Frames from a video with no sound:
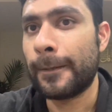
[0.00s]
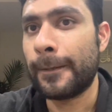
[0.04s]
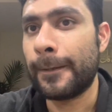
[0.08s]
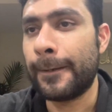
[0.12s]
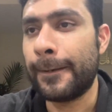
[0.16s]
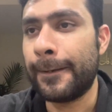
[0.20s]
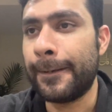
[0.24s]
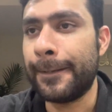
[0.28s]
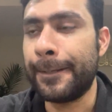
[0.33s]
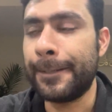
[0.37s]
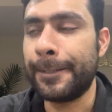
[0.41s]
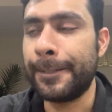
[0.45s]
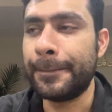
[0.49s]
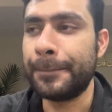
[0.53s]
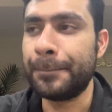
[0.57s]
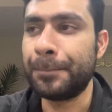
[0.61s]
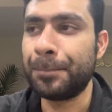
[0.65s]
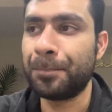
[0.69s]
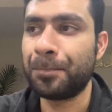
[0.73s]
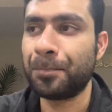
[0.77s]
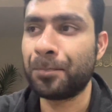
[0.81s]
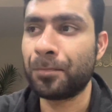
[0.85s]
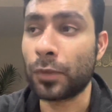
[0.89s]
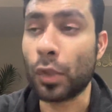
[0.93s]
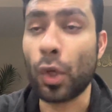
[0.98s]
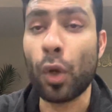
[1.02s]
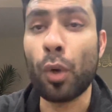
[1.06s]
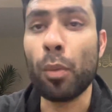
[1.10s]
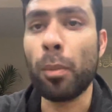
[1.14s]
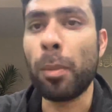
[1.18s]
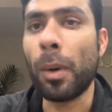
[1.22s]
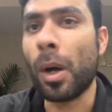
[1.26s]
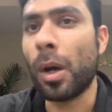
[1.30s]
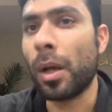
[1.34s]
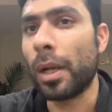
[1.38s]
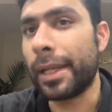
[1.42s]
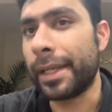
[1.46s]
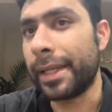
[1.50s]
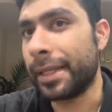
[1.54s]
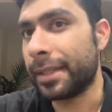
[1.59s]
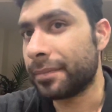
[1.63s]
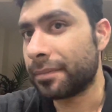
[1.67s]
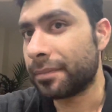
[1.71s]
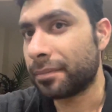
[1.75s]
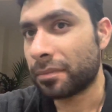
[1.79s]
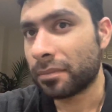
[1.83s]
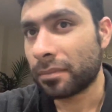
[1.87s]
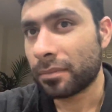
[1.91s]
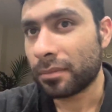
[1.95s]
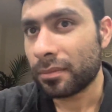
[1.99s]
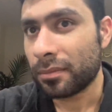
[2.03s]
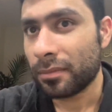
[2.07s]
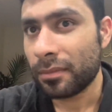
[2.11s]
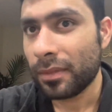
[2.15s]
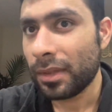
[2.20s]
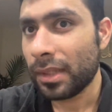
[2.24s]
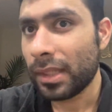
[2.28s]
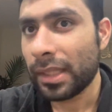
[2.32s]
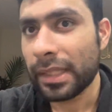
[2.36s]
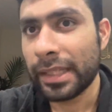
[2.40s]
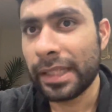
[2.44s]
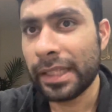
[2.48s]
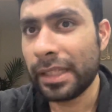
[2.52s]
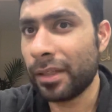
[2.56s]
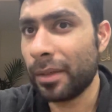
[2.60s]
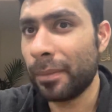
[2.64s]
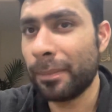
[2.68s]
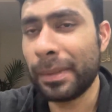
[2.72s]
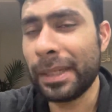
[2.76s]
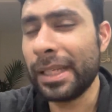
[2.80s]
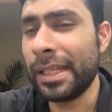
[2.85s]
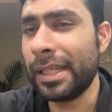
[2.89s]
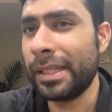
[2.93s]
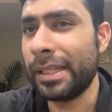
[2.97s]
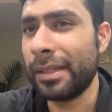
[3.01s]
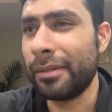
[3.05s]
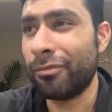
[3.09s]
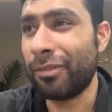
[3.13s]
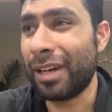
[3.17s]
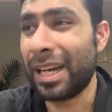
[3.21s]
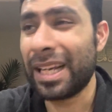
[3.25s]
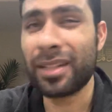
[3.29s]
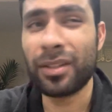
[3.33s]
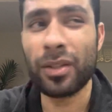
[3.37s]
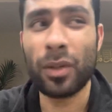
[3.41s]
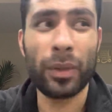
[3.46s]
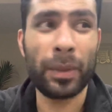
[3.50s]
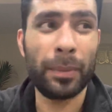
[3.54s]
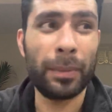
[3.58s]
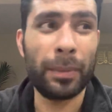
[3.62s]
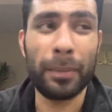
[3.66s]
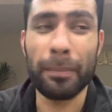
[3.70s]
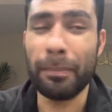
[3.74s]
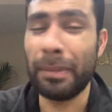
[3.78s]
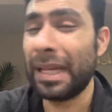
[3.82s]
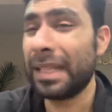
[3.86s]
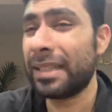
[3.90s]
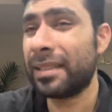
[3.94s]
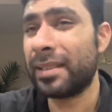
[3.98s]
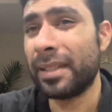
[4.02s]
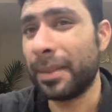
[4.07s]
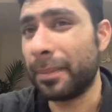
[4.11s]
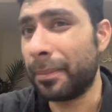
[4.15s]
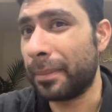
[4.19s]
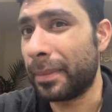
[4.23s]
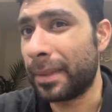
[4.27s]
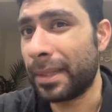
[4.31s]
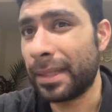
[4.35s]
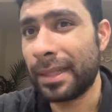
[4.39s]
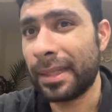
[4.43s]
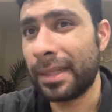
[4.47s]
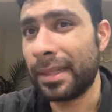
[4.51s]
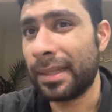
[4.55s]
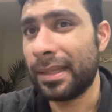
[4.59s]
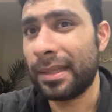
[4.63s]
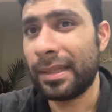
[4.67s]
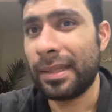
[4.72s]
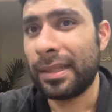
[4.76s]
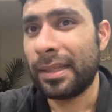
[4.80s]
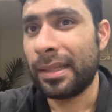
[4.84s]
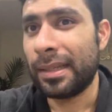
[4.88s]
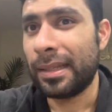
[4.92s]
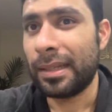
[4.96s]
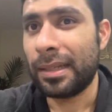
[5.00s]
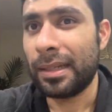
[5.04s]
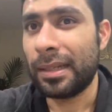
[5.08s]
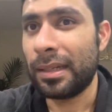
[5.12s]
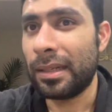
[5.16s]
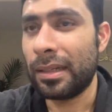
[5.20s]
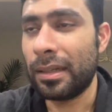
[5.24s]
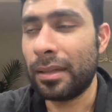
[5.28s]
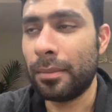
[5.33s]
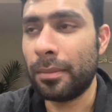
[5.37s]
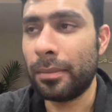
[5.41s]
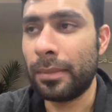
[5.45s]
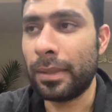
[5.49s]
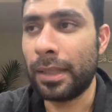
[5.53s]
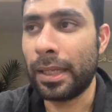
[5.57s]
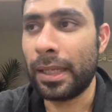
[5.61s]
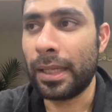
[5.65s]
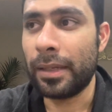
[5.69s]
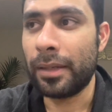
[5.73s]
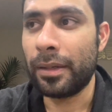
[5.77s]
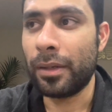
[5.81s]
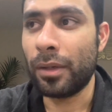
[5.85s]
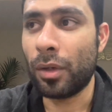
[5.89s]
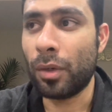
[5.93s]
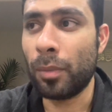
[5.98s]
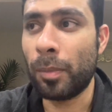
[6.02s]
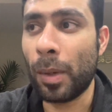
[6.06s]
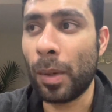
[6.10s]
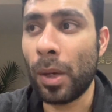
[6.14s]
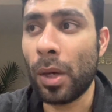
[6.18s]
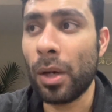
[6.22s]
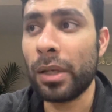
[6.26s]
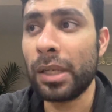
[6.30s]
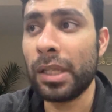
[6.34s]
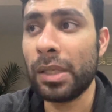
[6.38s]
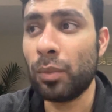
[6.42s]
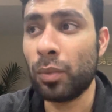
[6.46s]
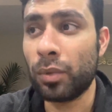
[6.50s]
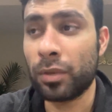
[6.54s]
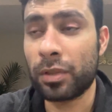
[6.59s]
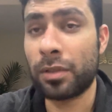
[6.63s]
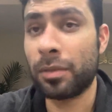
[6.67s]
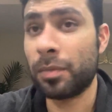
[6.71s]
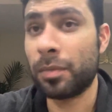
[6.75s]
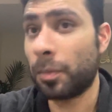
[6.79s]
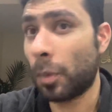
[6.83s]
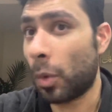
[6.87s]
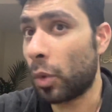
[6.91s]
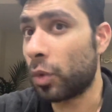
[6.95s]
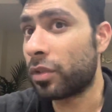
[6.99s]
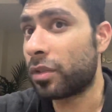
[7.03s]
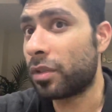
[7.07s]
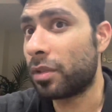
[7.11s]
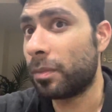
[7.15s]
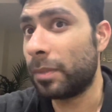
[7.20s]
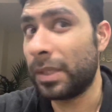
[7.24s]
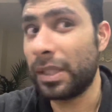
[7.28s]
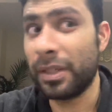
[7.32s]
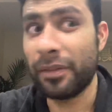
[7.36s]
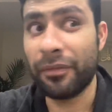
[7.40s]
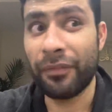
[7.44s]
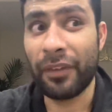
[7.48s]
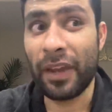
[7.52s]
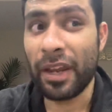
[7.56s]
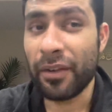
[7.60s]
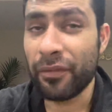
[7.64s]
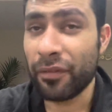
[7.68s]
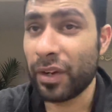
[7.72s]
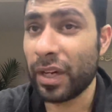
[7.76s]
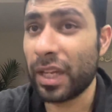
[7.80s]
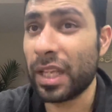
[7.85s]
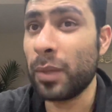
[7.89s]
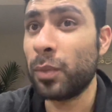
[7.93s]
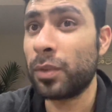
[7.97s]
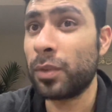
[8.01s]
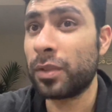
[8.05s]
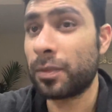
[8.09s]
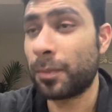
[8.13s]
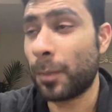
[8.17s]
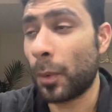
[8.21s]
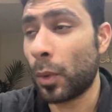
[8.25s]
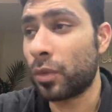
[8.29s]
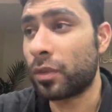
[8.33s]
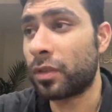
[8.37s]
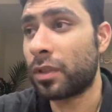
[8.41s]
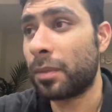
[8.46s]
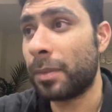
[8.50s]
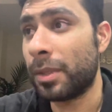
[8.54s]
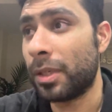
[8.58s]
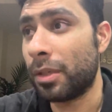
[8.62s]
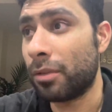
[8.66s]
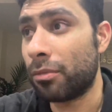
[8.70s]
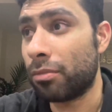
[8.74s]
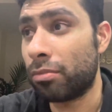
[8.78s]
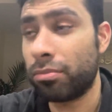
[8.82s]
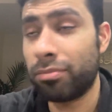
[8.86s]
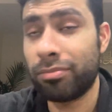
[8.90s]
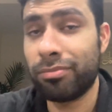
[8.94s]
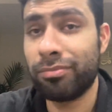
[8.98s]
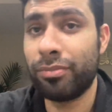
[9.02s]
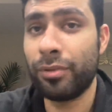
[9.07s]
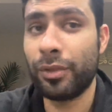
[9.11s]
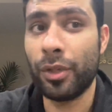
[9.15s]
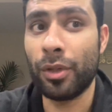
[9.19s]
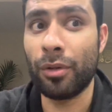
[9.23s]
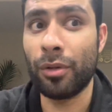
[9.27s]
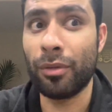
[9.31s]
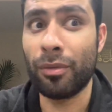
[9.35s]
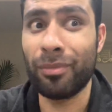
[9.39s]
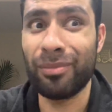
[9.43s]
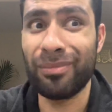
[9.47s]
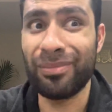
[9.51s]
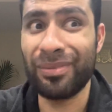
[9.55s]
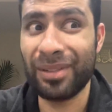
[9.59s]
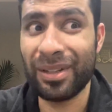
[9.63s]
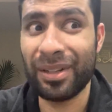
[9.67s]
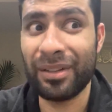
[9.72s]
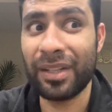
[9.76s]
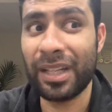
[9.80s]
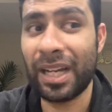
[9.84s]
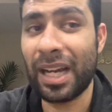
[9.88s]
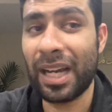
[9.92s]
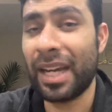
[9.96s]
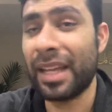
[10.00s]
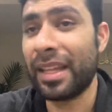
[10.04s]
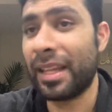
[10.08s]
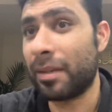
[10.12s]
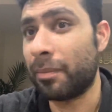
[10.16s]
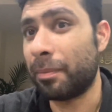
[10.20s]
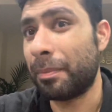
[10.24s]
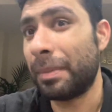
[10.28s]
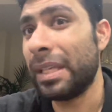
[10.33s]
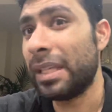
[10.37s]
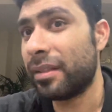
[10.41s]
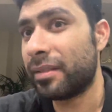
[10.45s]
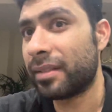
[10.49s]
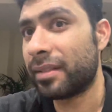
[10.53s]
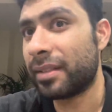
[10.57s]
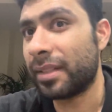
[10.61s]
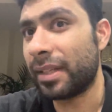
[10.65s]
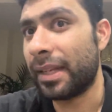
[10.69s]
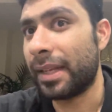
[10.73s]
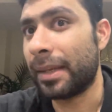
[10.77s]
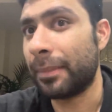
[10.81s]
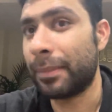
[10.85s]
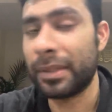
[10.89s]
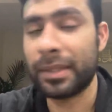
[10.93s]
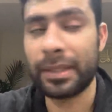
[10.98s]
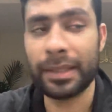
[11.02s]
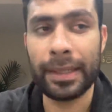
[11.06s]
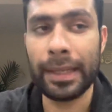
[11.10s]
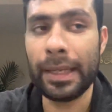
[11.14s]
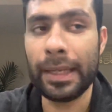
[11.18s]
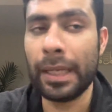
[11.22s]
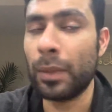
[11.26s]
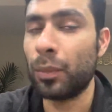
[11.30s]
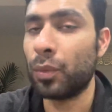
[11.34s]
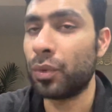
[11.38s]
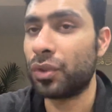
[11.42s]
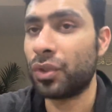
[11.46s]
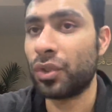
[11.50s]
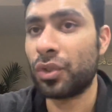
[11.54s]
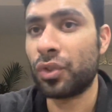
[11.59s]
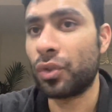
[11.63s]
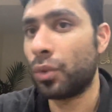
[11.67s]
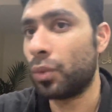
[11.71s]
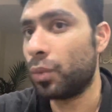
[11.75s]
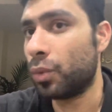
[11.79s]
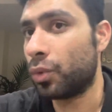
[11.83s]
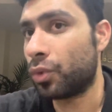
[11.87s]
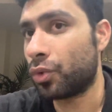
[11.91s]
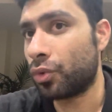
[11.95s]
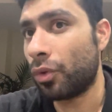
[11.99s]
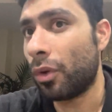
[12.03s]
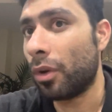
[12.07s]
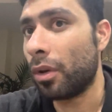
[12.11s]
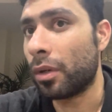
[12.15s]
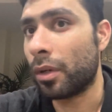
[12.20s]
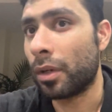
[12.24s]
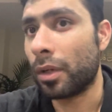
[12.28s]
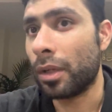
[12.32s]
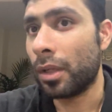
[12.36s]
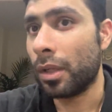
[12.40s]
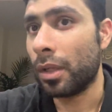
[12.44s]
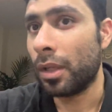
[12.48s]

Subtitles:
Obali. He completely ragdolled him and battered him. And Obali was supposed to be a favorite. He was supposed to be, you know, a guy that beats Donaire, but Donaire was just too strong.